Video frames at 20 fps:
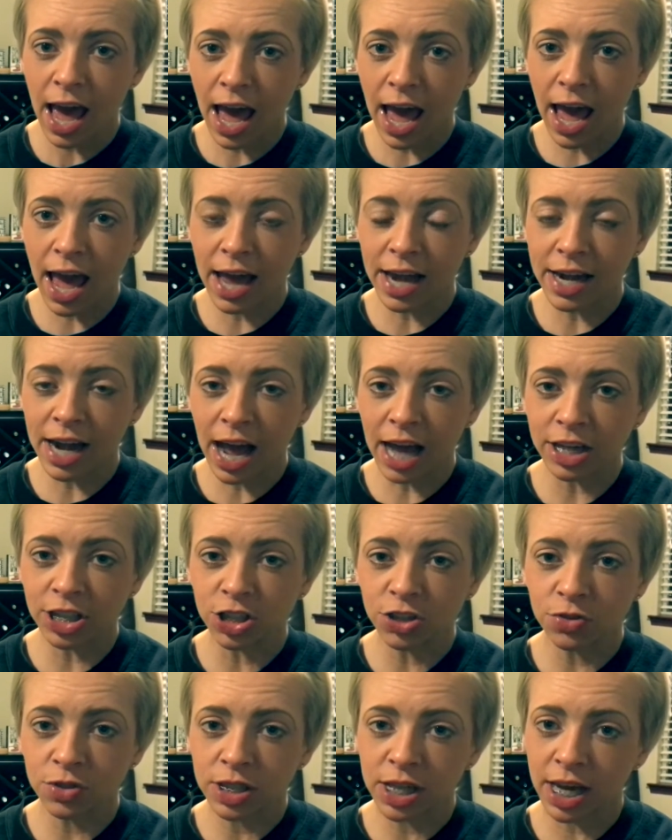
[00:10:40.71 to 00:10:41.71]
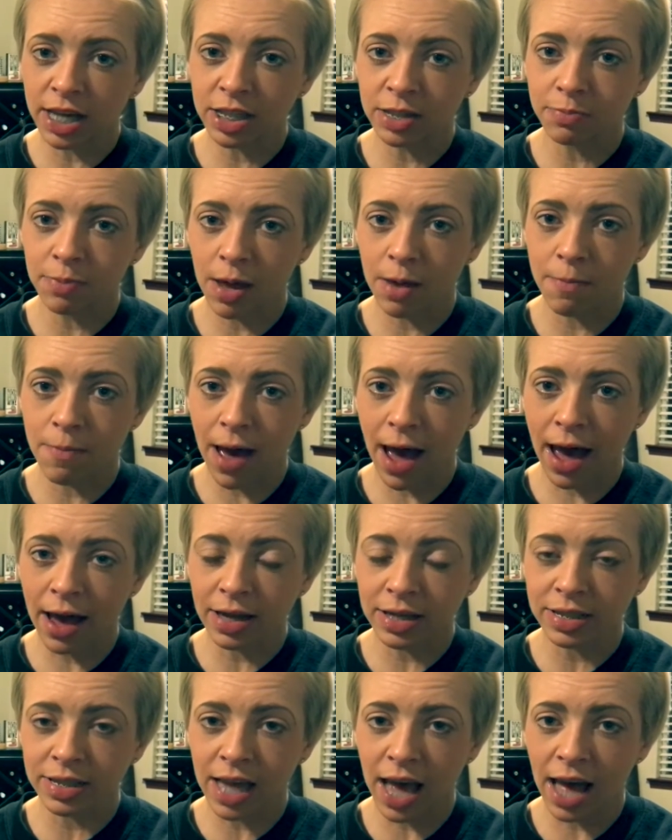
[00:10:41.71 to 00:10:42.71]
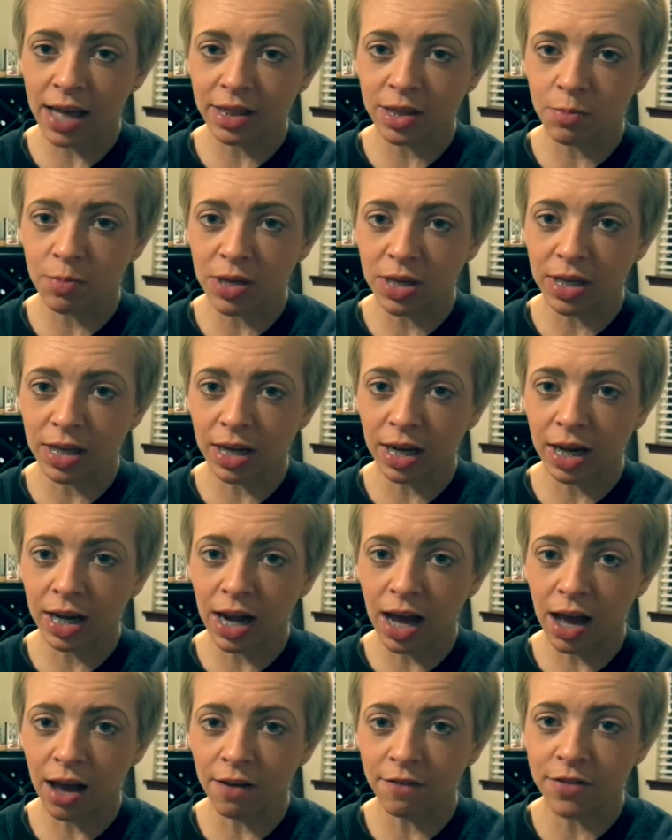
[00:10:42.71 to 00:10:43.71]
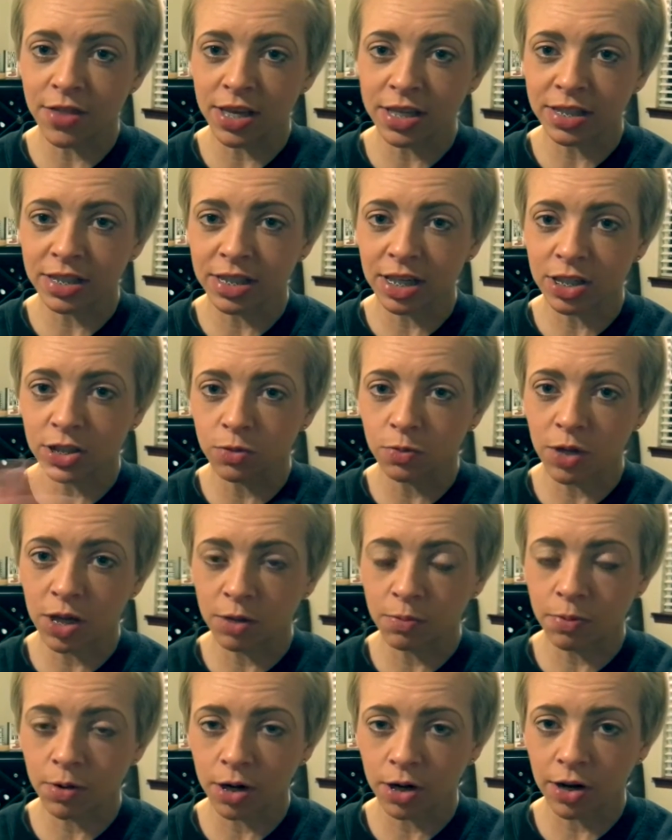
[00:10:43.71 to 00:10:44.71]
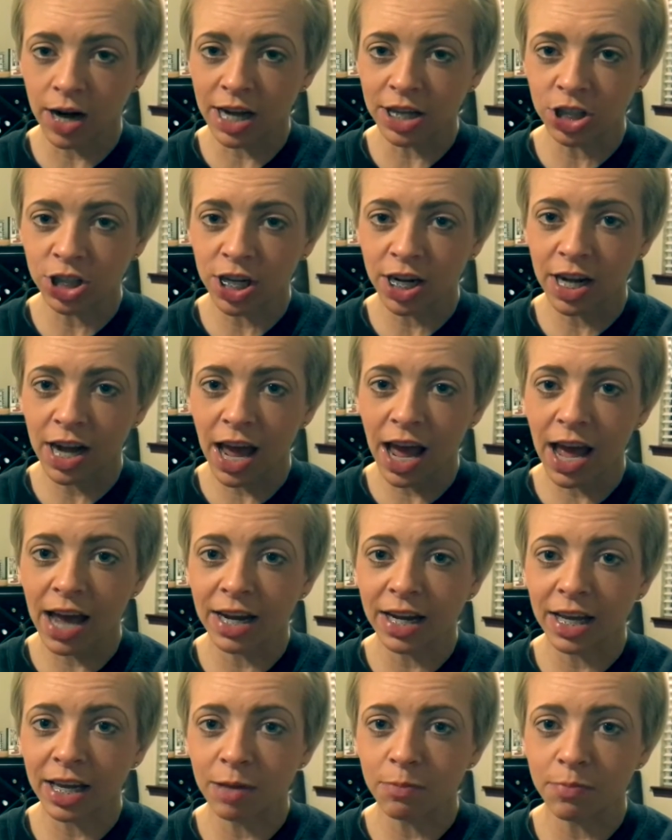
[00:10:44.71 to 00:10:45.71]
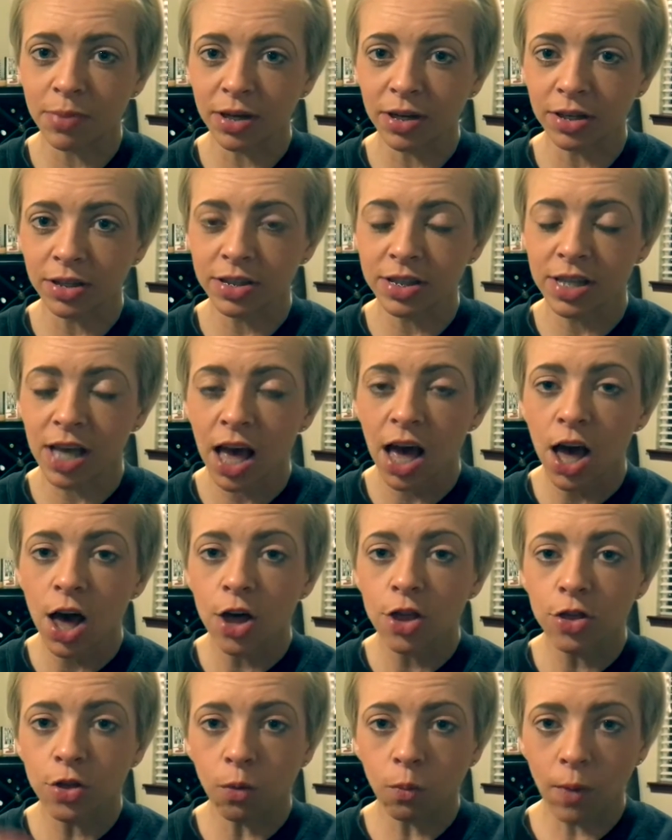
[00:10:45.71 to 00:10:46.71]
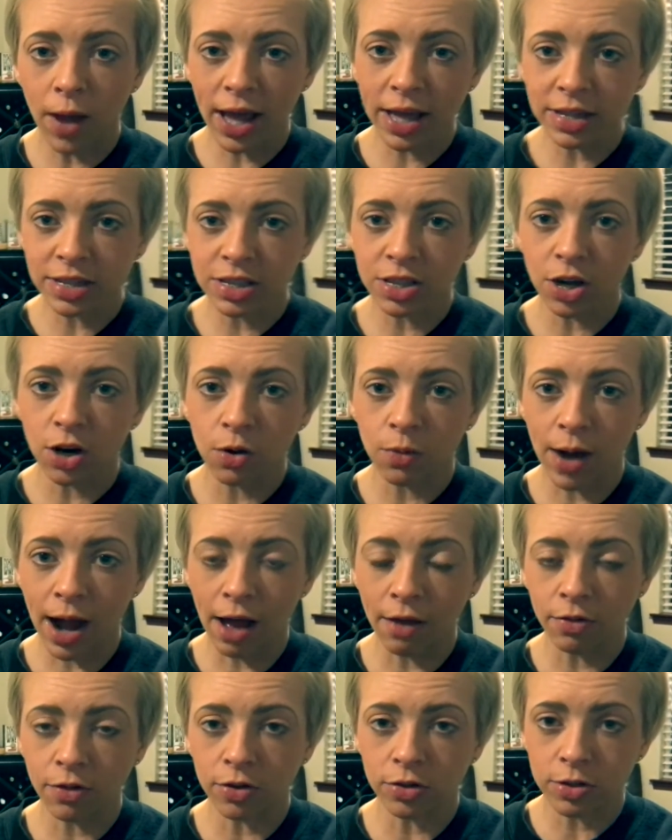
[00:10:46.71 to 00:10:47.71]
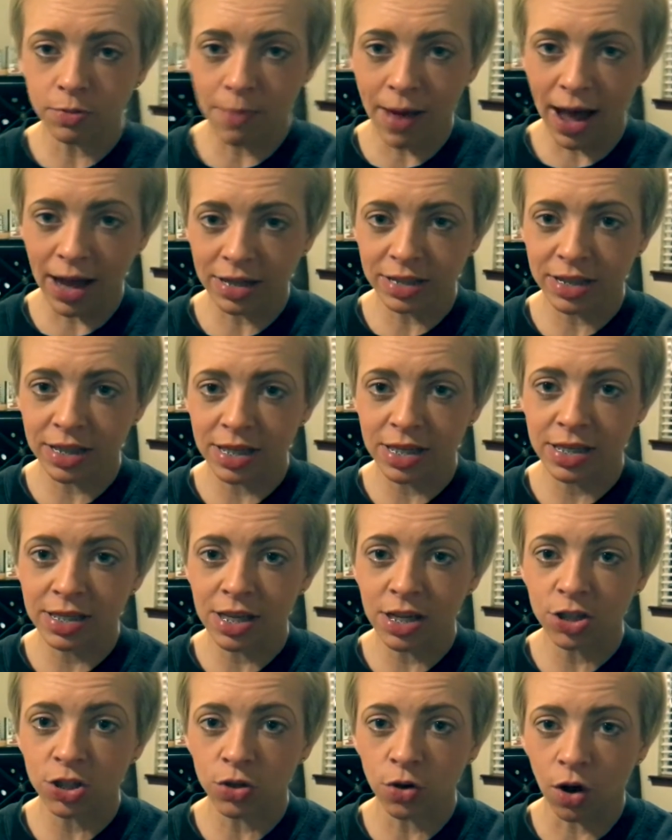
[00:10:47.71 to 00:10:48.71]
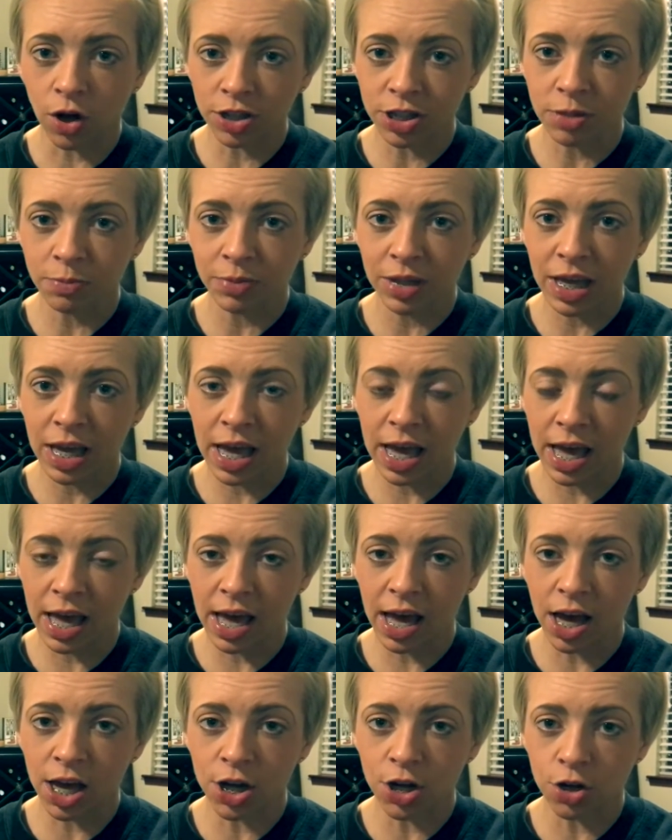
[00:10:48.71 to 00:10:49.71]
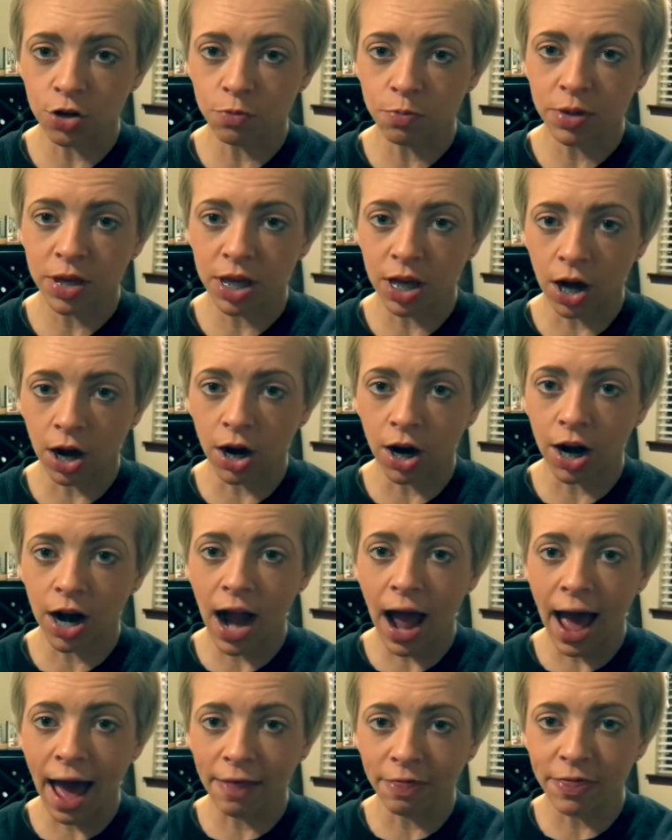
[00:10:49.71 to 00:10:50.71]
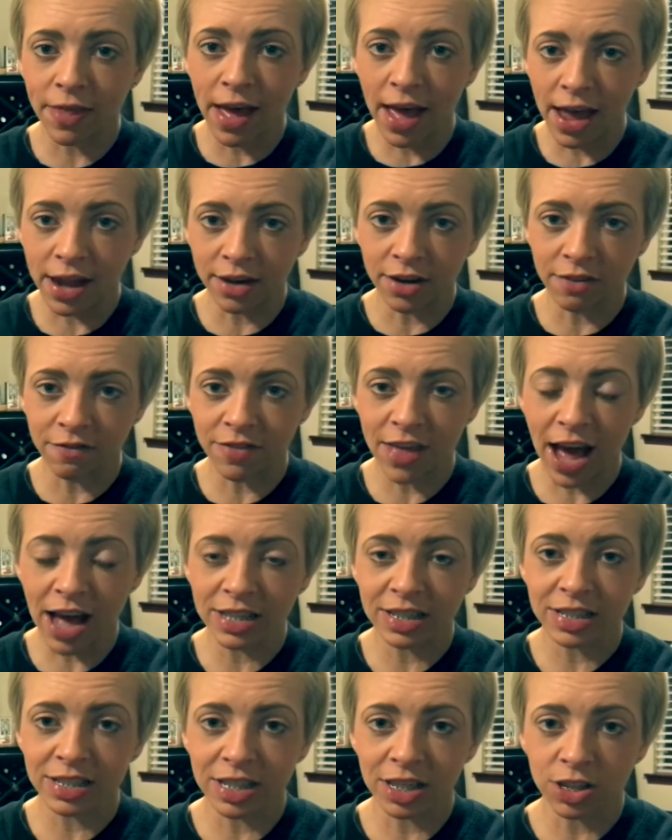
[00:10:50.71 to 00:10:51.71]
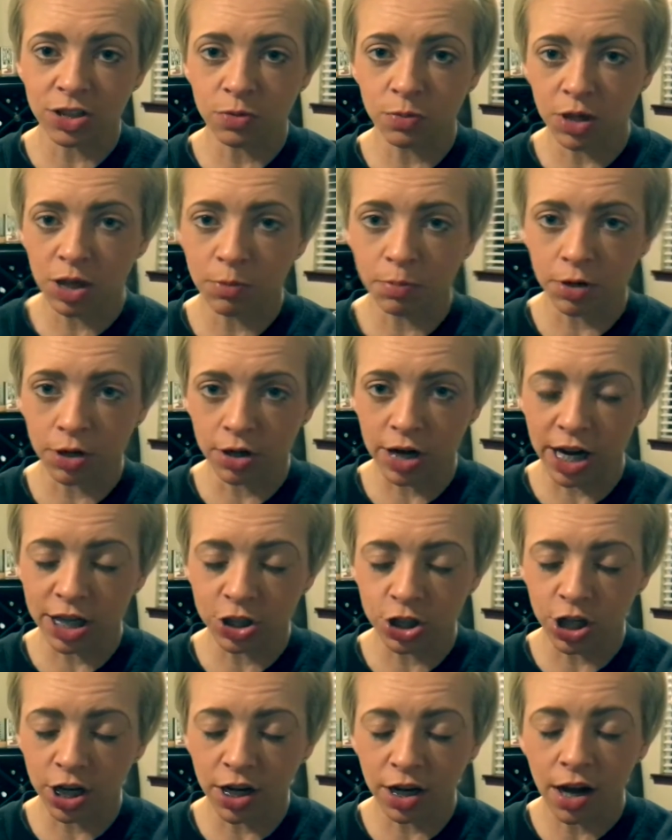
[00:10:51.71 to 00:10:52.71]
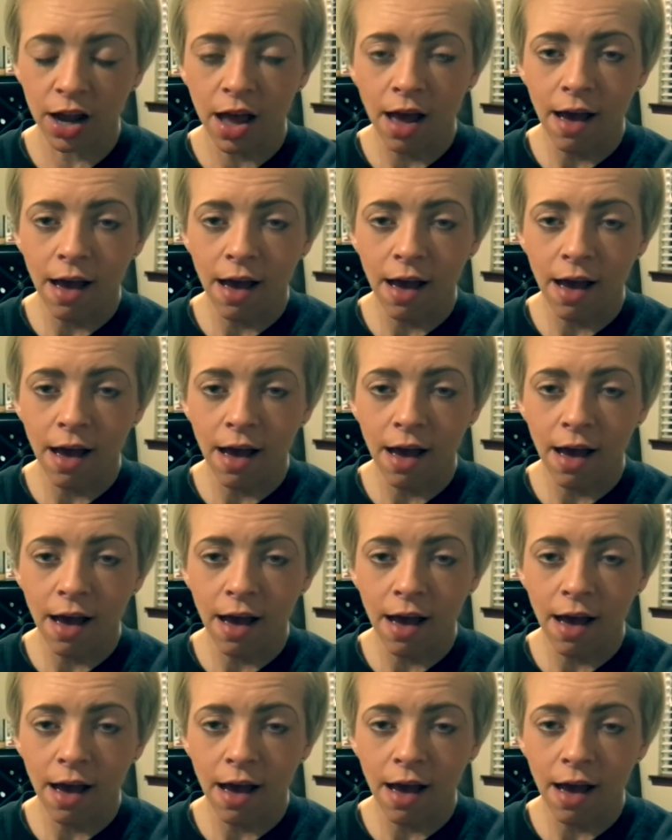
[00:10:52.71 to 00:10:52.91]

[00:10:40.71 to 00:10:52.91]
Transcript: And I do test my max at the beginning of the 6-week progression, and he builds the weights around those maxes to ultimately hit a new PR at the end of that 6-week progression.